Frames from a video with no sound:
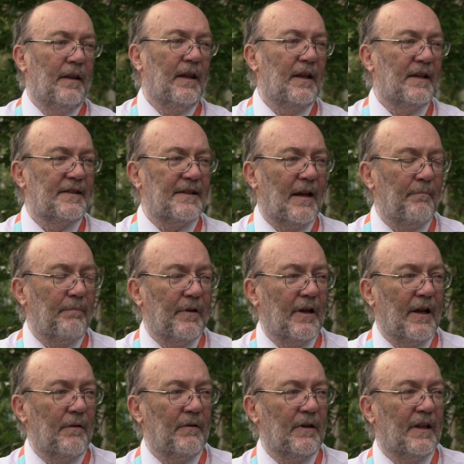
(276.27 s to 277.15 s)
The
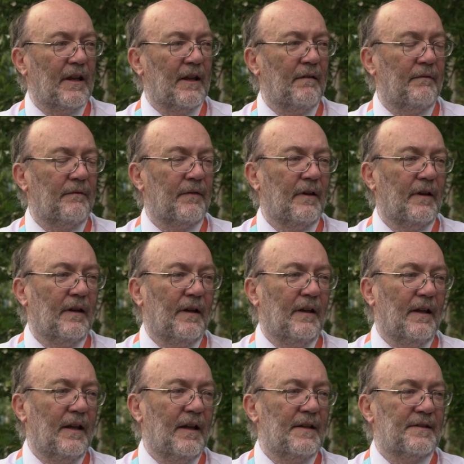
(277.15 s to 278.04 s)
example I would give
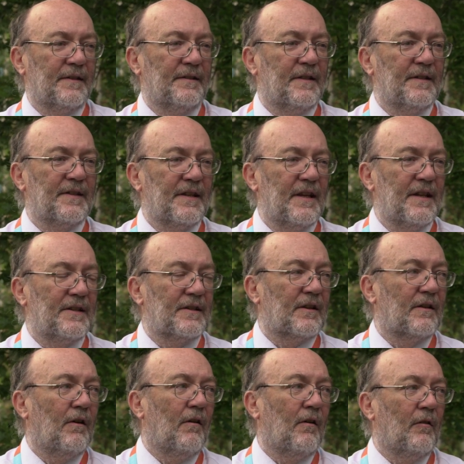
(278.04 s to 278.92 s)
is a
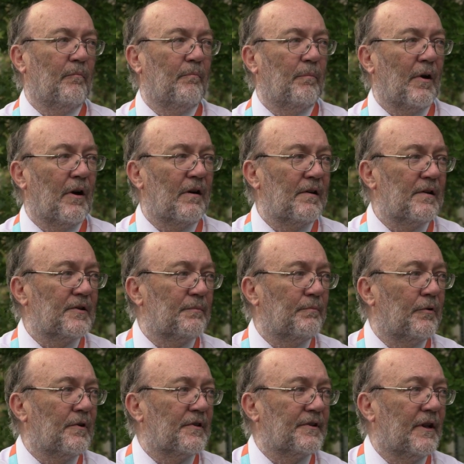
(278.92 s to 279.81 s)
disease called
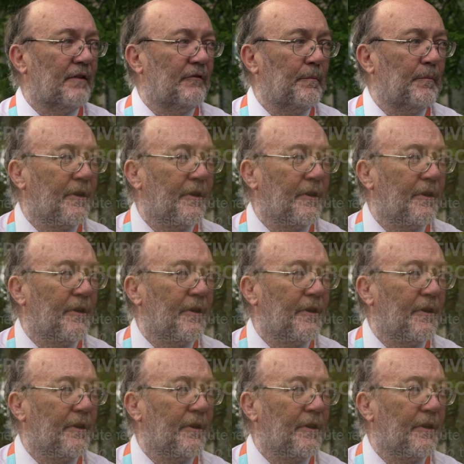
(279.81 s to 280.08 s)
PERS, porcine